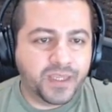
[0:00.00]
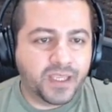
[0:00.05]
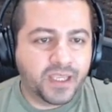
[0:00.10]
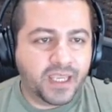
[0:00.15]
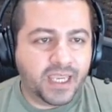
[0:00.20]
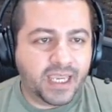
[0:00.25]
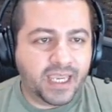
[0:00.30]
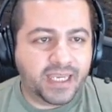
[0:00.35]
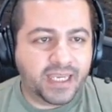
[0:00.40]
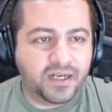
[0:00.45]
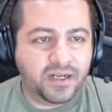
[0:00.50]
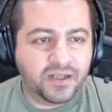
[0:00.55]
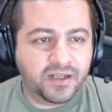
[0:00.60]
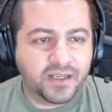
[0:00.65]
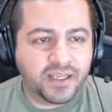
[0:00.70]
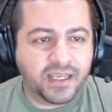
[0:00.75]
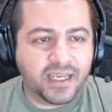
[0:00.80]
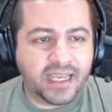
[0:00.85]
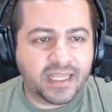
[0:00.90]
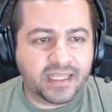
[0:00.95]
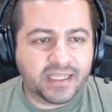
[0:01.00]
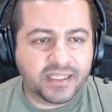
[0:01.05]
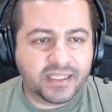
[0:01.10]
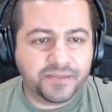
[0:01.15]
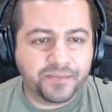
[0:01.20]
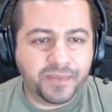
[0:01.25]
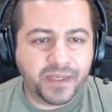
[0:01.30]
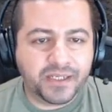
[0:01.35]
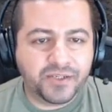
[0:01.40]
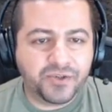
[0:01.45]
And looking at
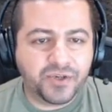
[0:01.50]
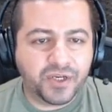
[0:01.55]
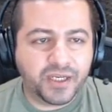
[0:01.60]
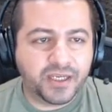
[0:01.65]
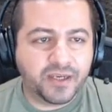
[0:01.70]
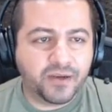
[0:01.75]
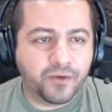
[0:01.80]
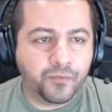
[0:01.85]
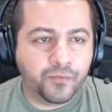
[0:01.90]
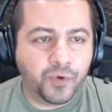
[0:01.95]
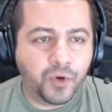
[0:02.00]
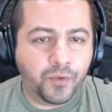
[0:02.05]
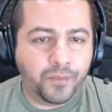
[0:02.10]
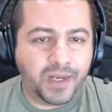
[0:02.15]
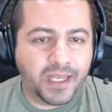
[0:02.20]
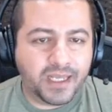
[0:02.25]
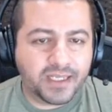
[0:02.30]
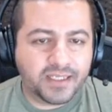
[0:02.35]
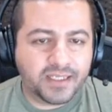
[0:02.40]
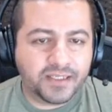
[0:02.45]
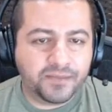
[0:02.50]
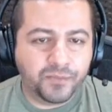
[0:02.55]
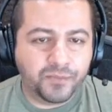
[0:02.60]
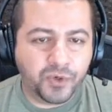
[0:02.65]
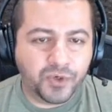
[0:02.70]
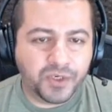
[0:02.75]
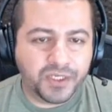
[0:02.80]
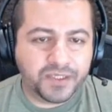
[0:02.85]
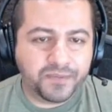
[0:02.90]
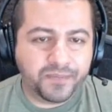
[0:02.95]
this metric, Roblox is
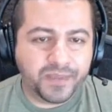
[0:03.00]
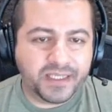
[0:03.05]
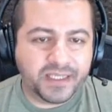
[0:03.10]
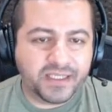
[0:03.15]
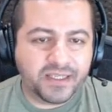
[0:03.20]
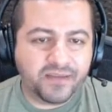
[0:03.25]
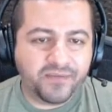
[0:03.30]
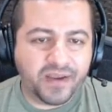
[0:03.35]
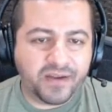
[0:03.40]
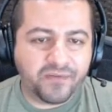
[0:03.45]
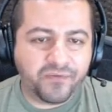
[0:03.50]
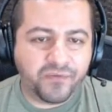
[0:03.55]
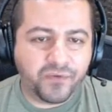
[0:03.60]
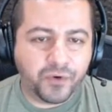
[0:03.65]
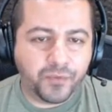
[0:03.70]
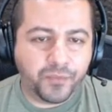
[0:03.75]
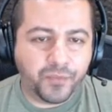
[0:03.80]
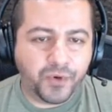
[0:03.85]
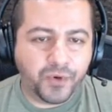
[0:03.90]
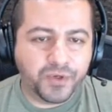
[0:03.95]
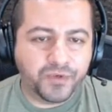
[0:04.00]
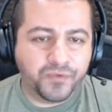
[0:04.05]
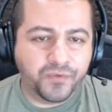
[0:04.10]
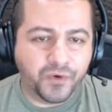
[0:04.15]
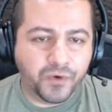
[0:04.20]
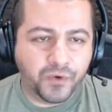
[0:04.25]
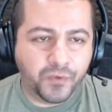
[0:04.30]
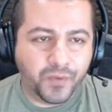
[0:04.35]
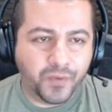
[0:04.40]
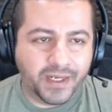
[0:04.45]
more expensive at
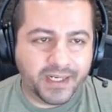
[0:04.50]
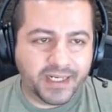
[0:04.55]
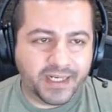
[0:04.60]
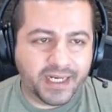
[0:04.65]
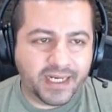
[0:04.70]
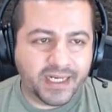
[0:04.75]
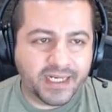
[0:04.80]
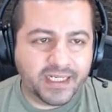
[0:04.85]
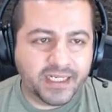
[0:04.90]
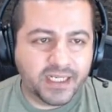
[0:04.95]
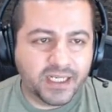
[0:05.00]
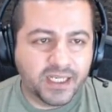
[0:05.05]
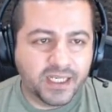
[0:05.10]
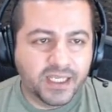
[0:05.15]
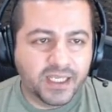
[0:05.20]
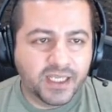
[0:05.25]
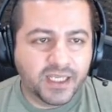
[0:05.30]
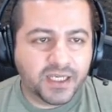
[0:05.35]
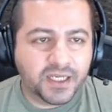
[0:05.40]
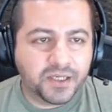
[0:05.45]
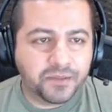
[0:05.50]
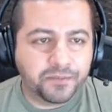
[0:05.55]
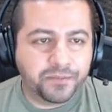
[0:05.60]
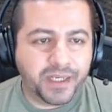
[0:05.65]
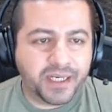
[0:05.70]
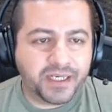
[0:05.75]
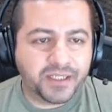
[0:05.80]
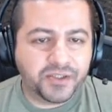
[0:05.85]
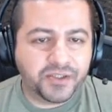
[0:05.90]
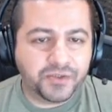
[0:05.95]
4.419
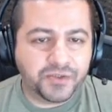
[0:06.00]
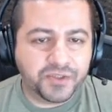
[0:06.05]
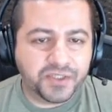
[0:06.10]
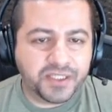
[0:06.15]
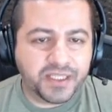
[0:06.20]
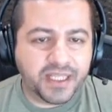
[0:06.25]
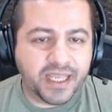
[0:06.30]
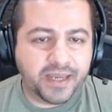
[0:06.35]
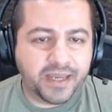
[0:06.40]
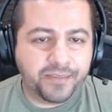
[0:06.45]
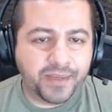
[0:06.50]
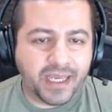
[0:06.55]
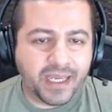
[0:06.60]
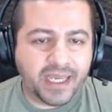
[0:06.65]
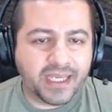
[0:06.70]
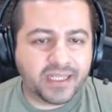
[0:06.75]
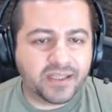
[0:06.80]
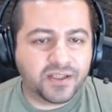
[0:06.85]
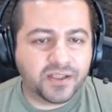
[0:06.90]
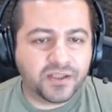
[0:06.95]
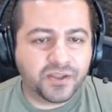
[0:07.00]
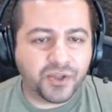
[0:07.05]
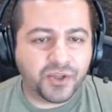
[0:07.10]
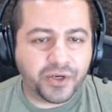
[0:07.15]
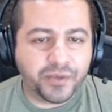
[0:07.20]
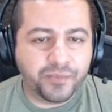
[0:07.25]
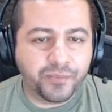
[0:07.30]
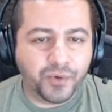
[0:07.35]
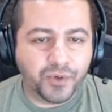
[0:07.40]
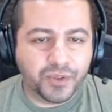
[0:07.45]
compared to Snap at
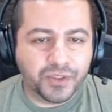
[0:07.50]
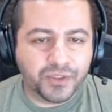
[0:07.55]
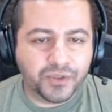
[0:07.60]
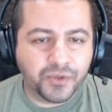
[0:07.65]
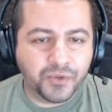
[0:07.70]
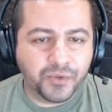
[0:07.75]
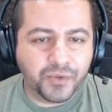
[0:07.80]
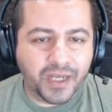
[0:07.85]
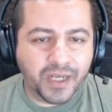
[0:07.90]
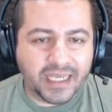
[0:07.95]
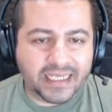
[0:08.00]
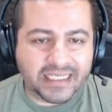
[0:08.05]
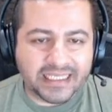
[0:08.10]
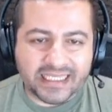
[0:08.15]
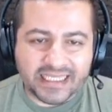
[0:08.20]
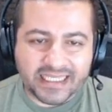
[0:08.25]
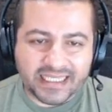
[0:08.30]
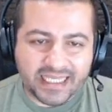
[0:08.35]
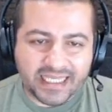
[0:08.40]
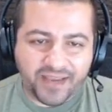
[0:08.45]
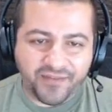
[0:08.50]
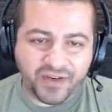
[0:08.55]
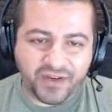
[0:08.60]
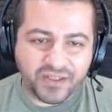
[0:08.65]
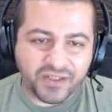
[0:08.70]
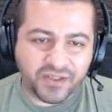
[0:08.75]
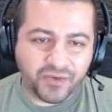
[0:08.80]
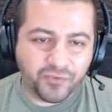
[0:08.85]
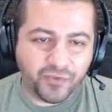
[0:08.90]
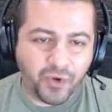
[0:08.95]
3.297.
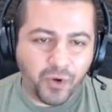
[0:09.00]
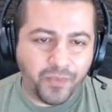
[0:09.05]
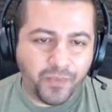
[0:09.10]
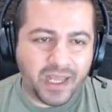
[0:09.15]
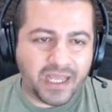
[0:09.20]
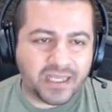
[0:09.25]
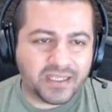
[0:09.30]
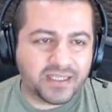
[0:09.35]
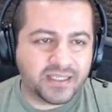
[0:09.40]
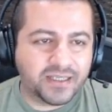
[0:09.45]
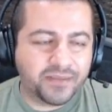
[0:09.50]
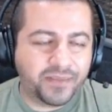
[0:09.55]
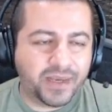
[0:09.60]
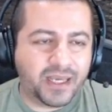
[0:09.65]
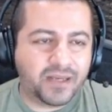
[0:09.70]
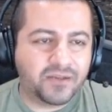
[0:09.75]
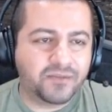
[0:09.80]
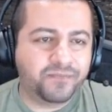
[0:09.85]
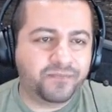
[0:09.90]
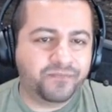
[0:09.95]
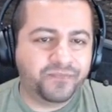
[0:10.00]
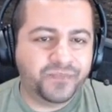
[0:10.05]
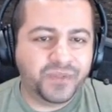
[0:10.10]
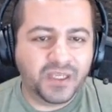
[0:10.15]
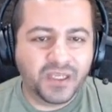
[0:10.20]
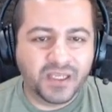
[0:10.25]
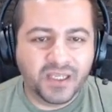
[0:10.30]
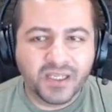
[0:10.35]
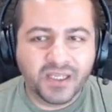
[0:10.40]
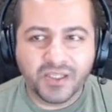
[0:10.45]
So Roblox is about
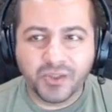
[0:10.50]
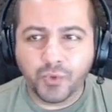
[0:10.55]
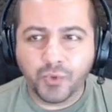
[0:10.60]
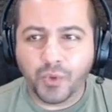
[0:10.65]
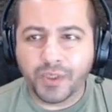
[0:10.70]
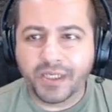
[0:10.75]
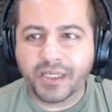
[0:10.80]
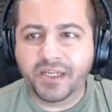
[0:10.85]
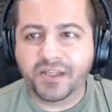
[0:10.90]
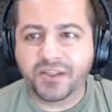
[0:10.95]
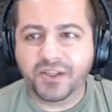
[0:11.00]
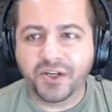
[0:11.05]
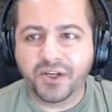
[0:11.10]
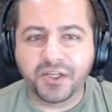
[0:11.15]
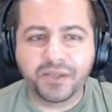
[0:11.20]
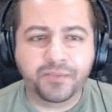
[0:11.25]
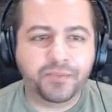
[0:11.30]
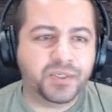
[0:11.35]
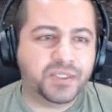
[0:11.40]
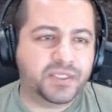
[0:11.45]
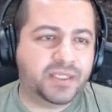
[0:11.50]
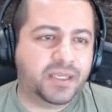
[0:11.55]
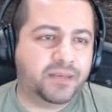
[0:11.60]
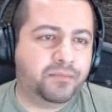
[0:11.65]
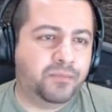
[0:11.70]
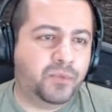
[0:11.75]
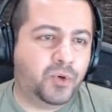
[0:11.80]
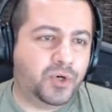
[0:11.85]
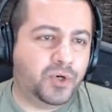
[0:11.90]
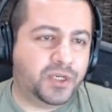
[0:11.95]
20 to 30% more